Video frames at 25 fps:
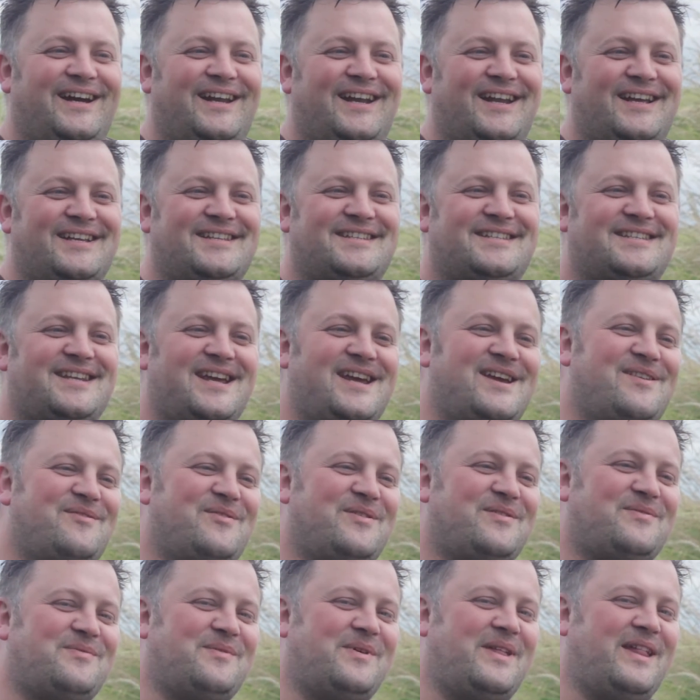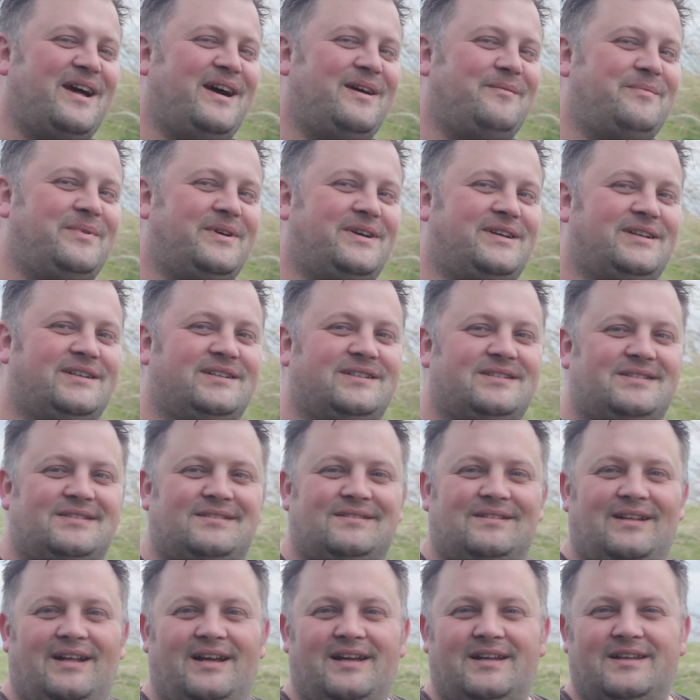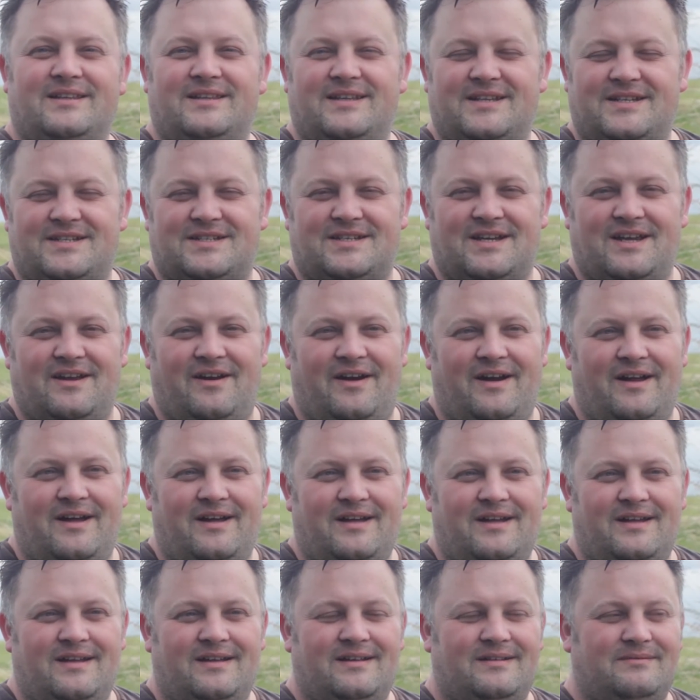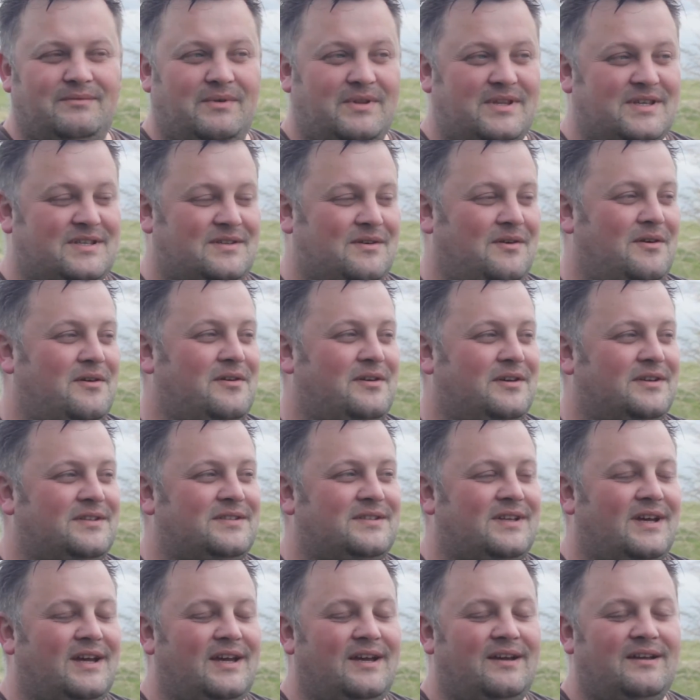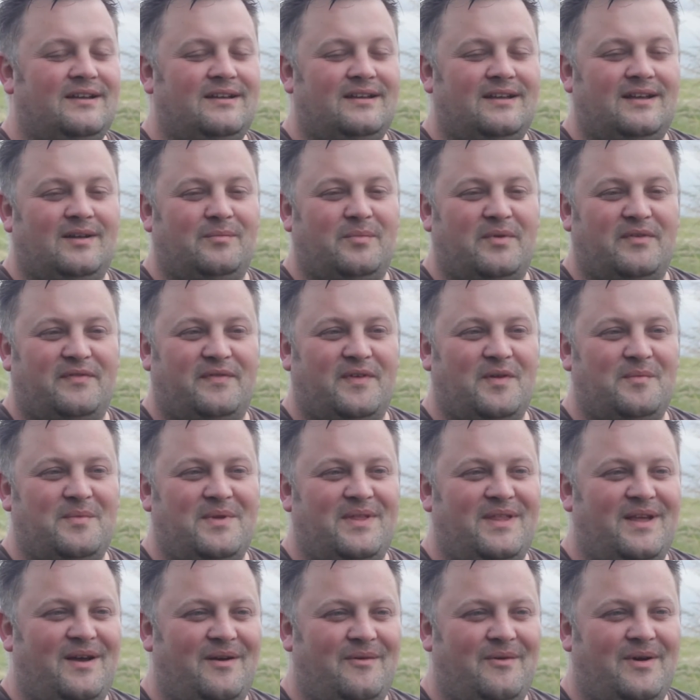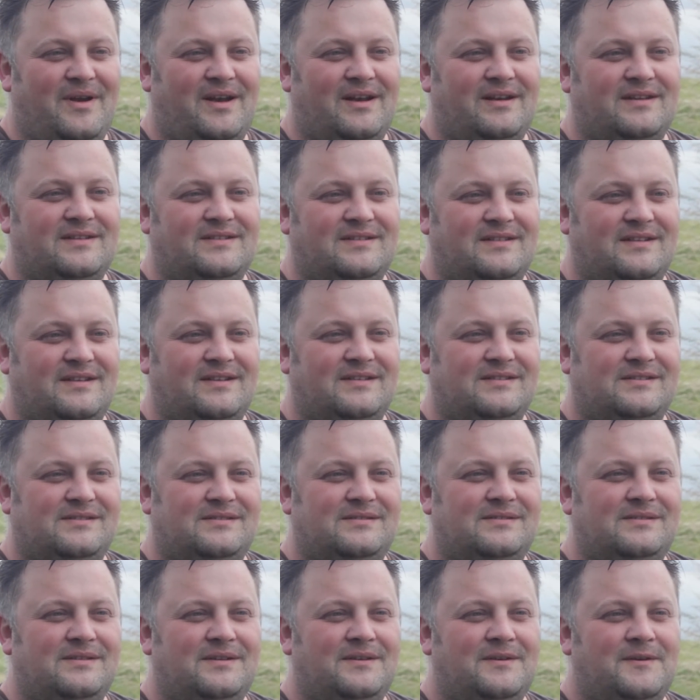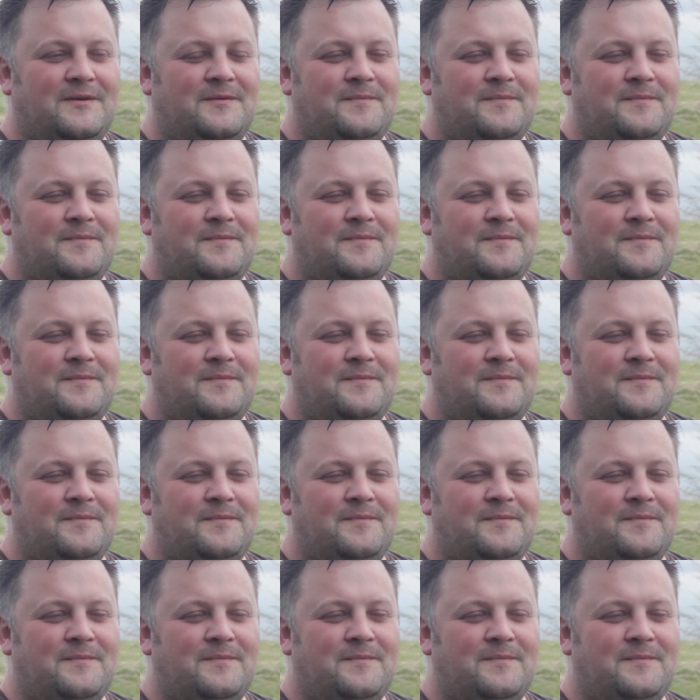And that stayed with me, that, because, like, this year, this August, I'll be filming that wedding, so that's